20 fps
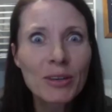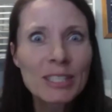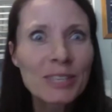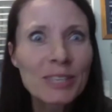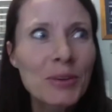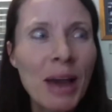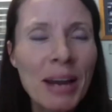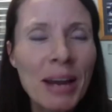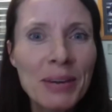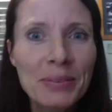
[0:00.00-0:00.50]

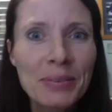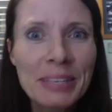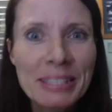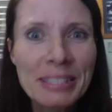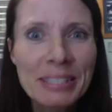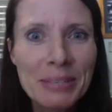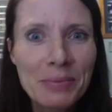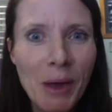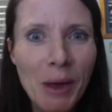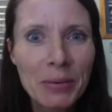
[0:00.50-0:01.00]
you had a
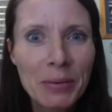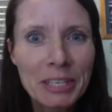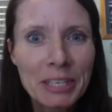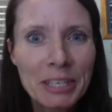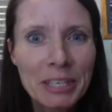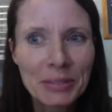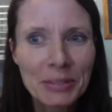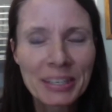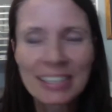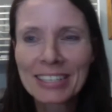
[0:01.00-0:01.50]
reason why we
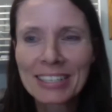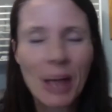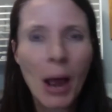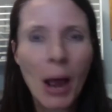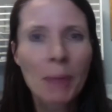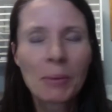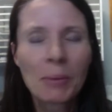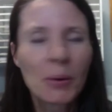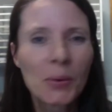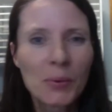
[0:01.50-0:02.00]
shouldn't,
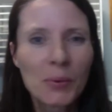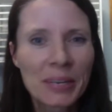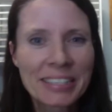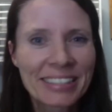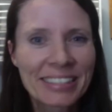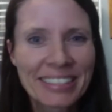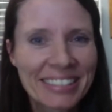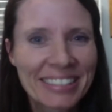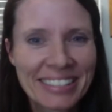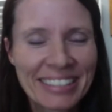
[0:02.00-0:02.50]
I'm always
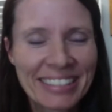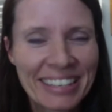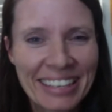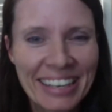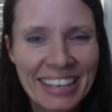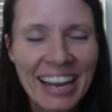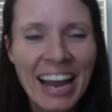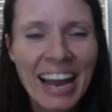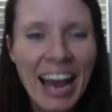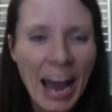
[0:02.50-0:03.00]

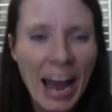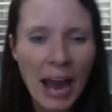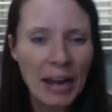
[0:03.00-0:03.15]
listening and